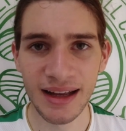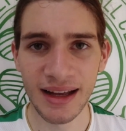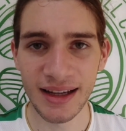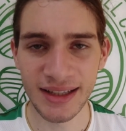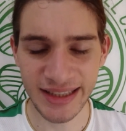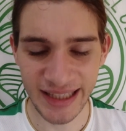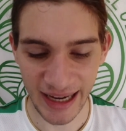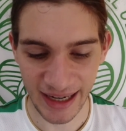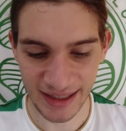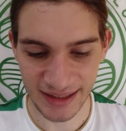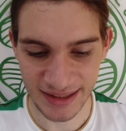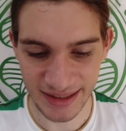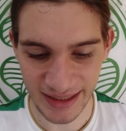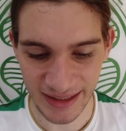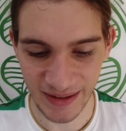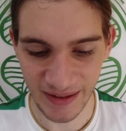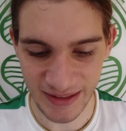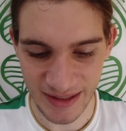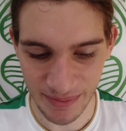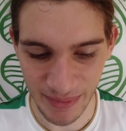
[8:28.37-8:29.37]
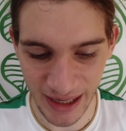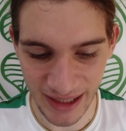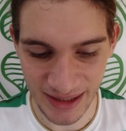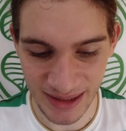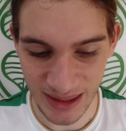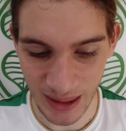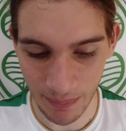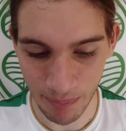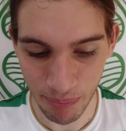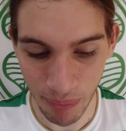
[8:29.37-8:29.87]
second stint as a
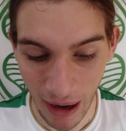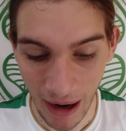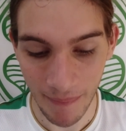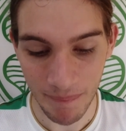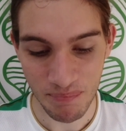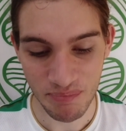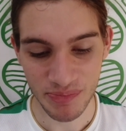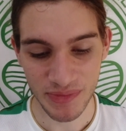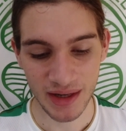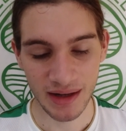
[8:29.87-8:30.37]
manager. But